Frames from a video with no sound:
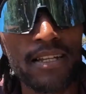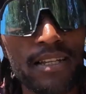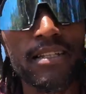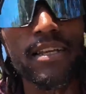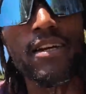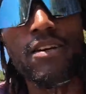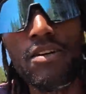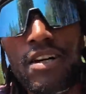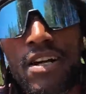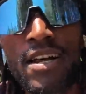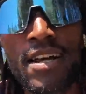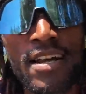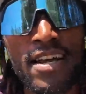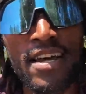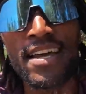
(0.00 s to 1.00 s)

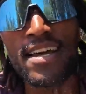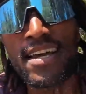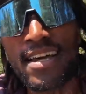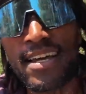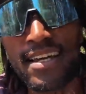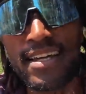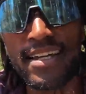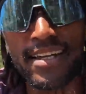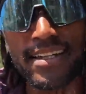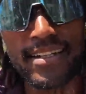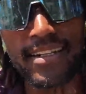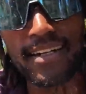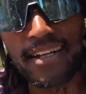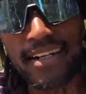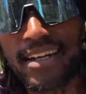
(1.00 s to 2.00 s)
And
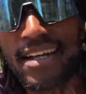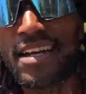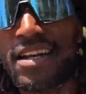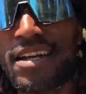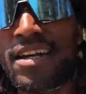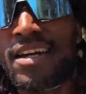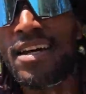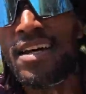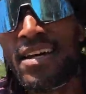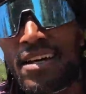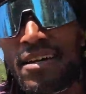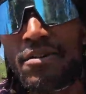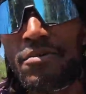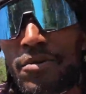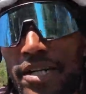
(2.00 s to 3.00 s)

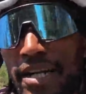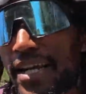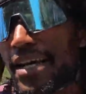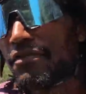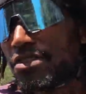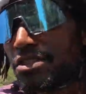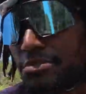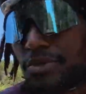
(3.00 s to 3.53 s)
we're gonna head for some